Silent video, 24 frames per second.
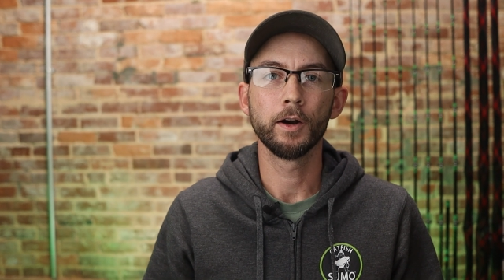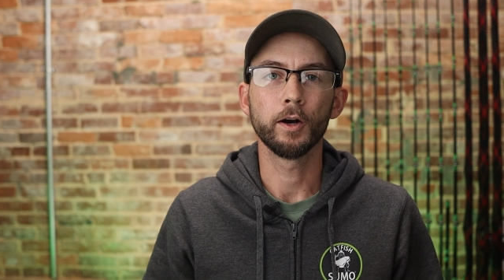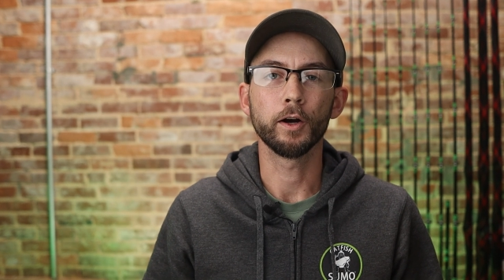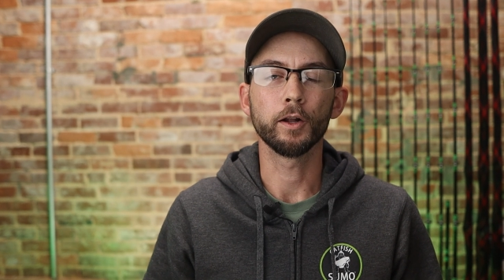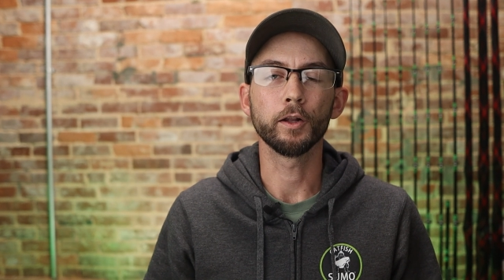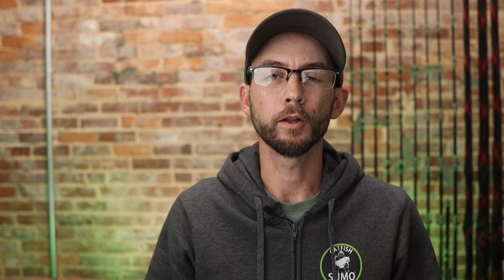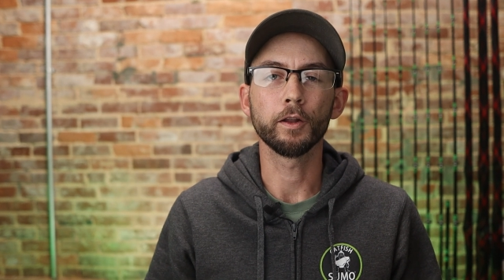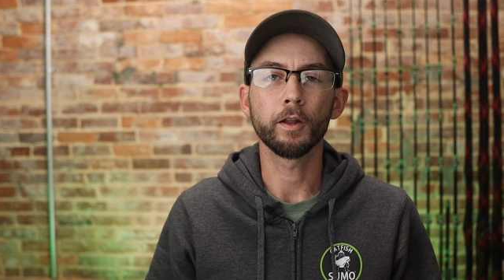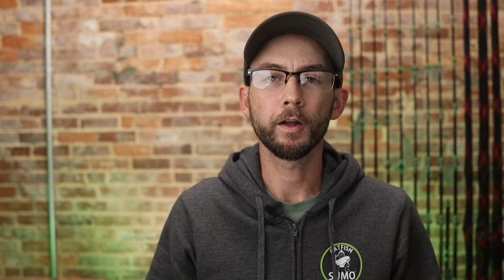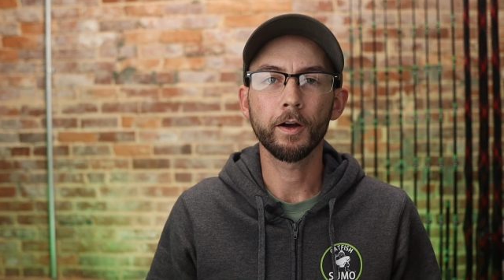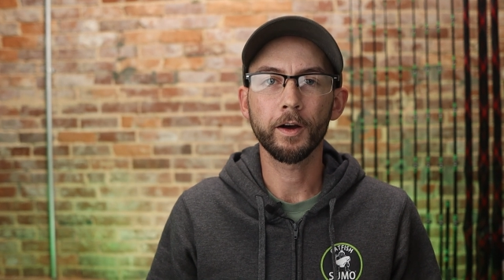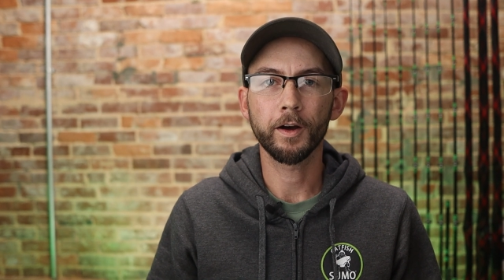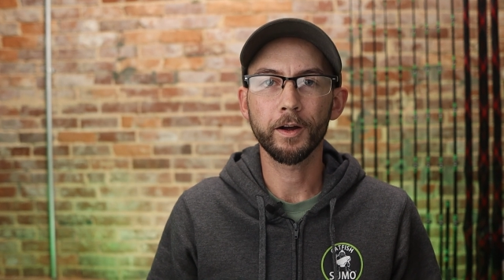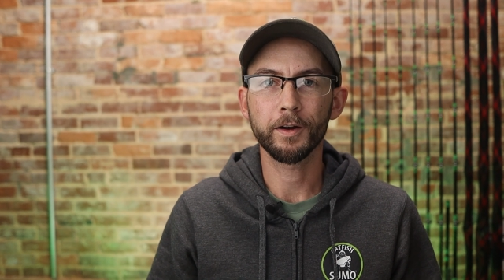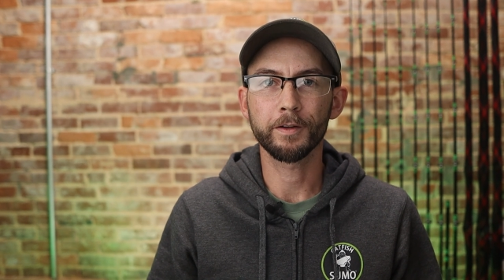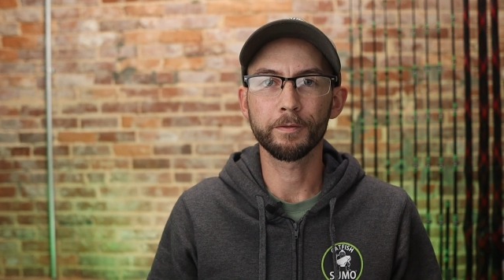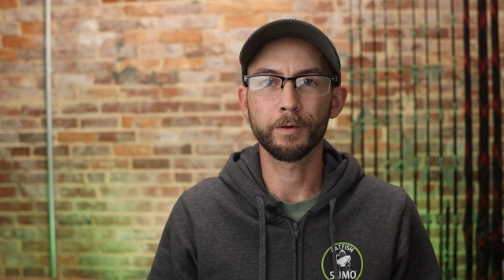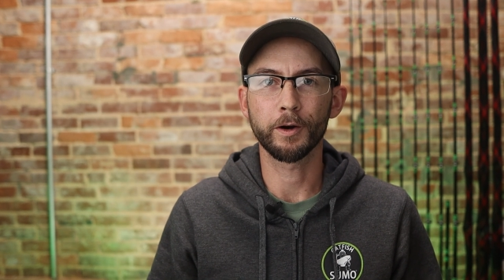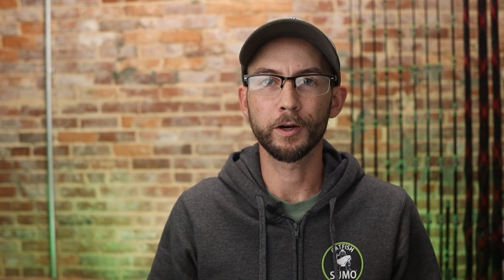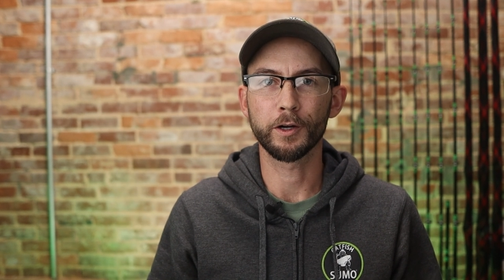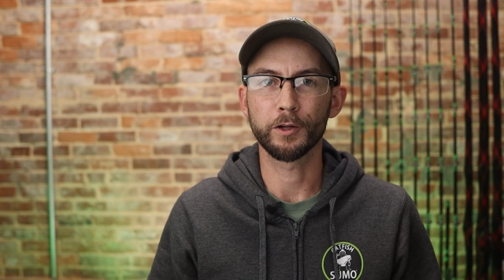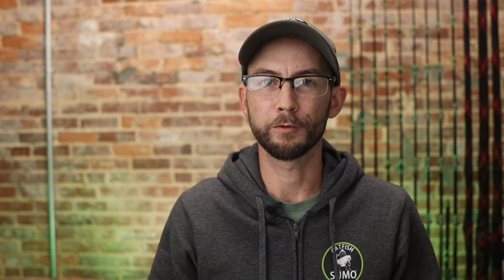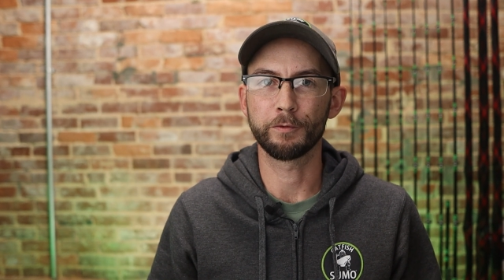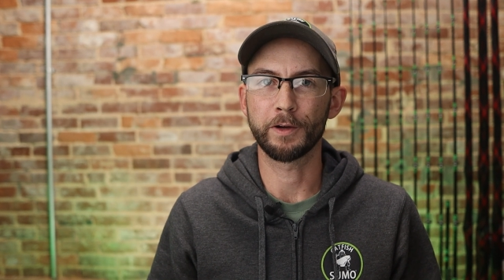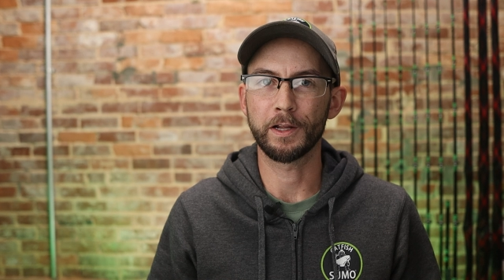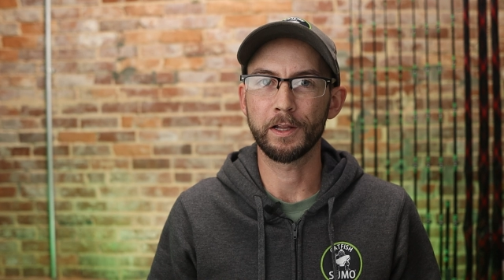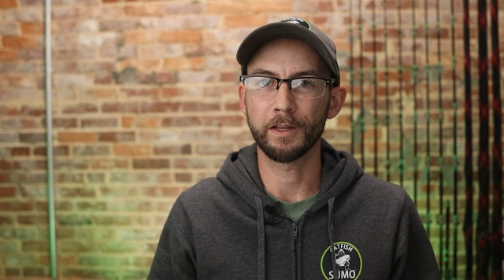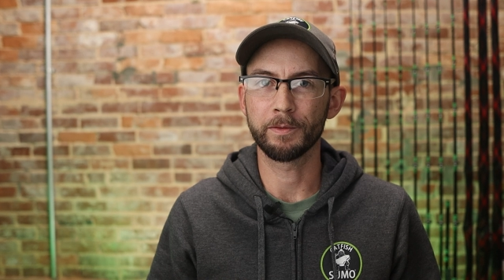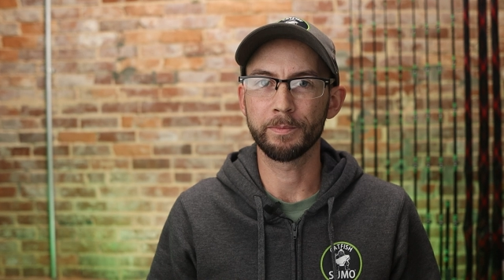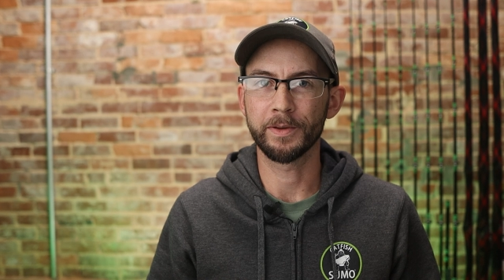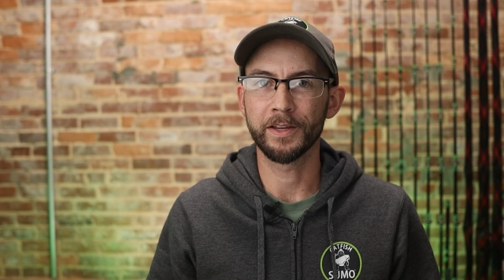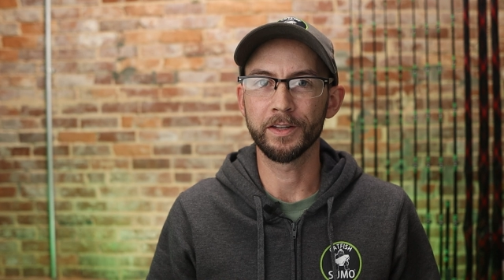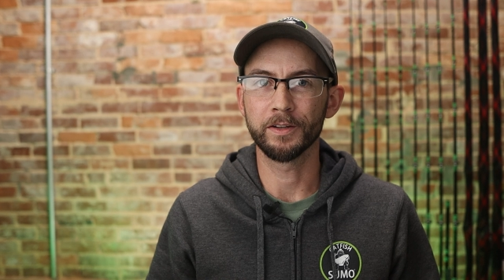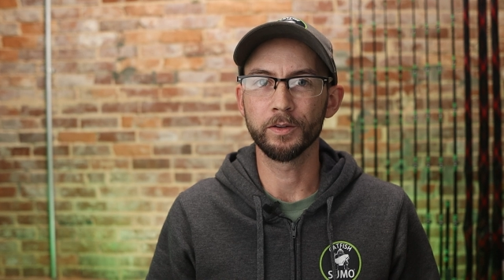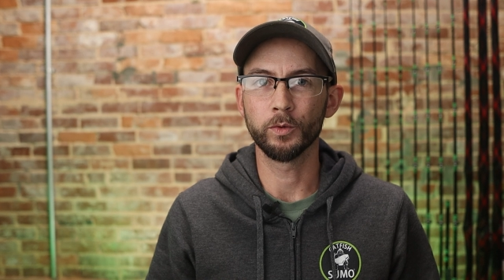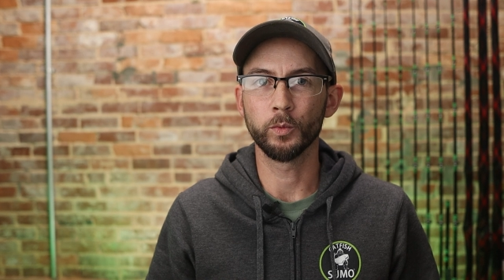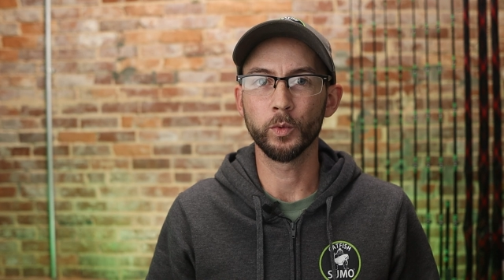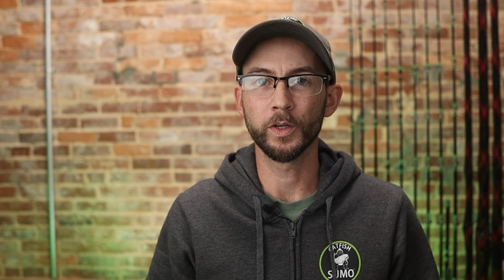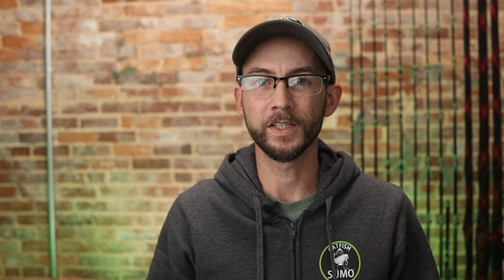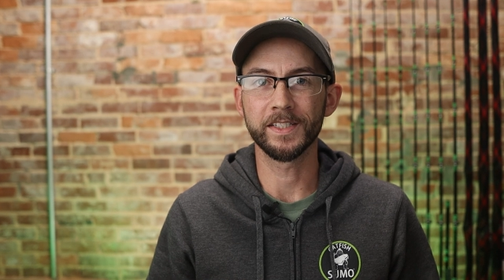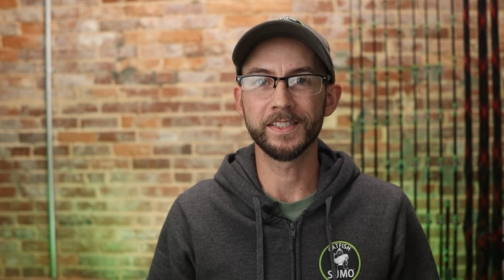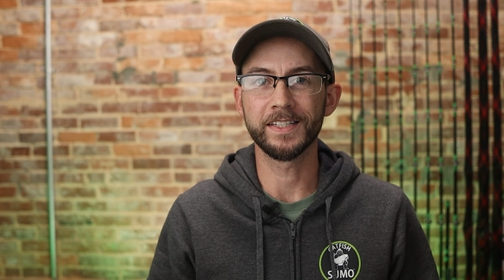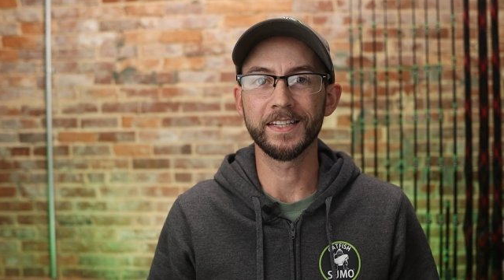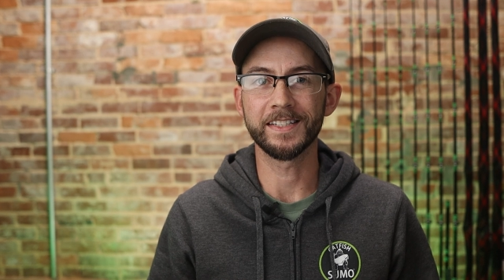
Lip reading: A lot of our development was